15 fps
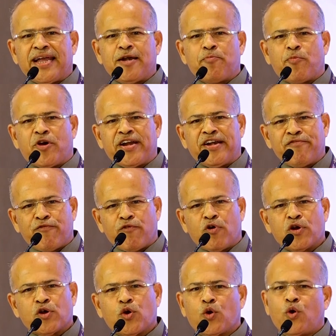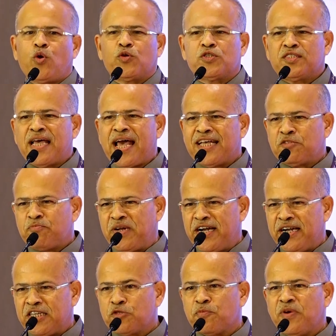38.4
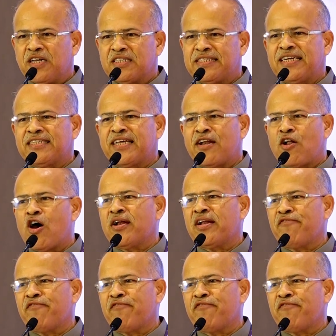crores has been disbursed.